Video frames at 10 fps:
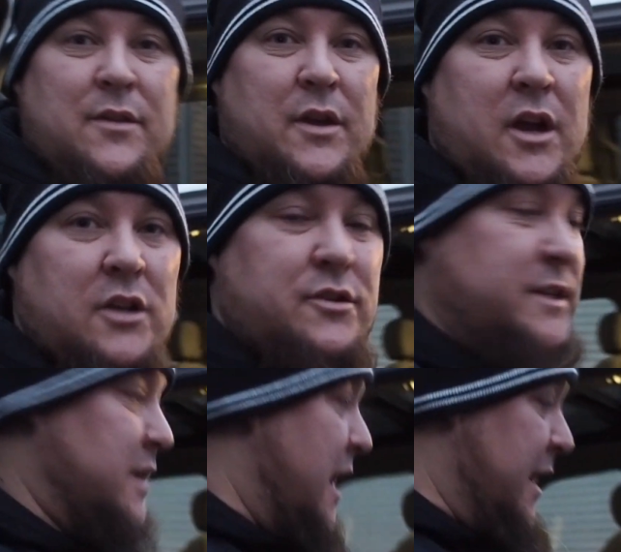in the
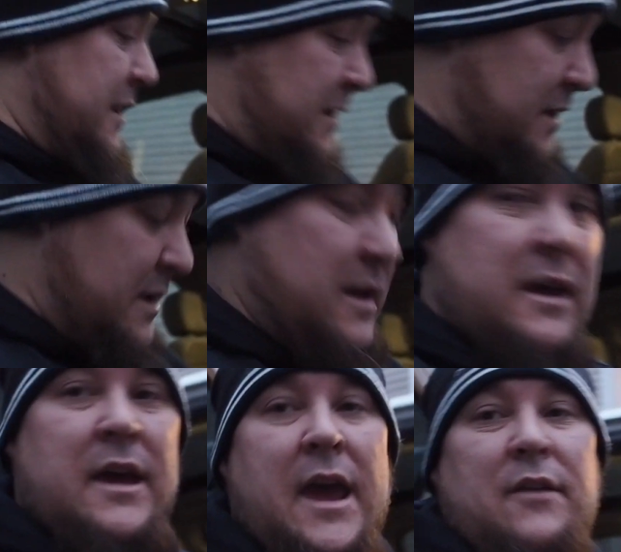countryside,
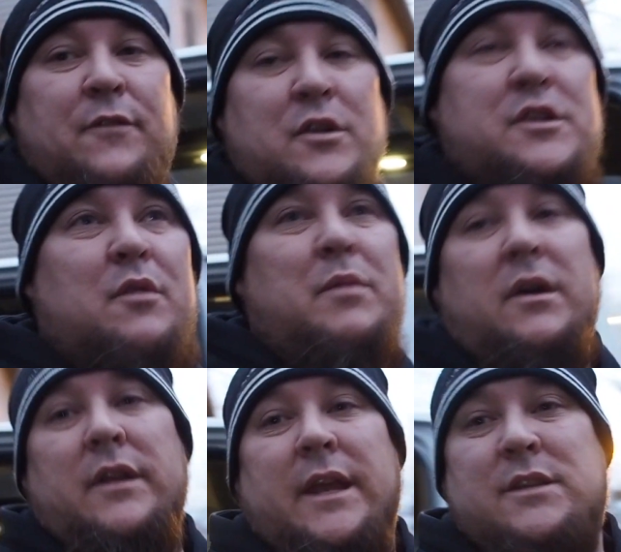and for
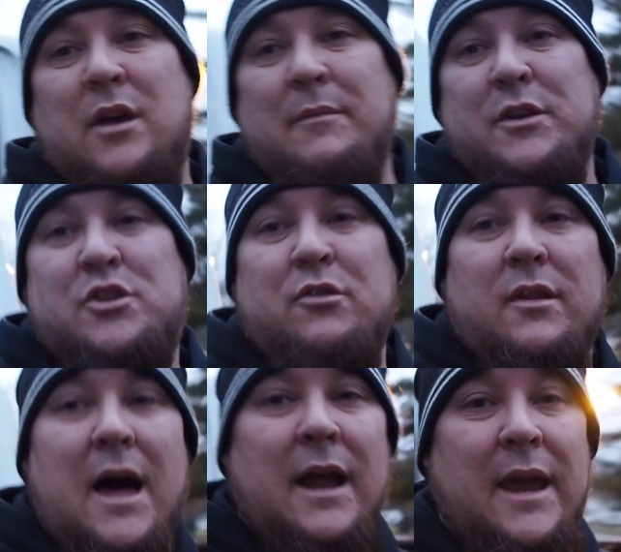stability. So I'm going to shoot
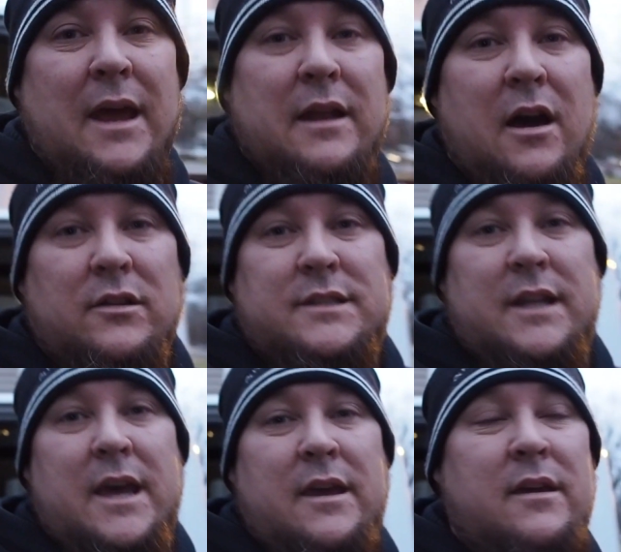a lot handheld
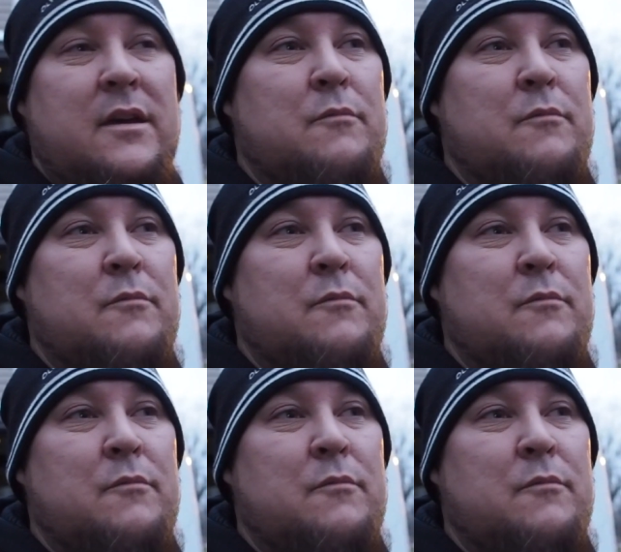today,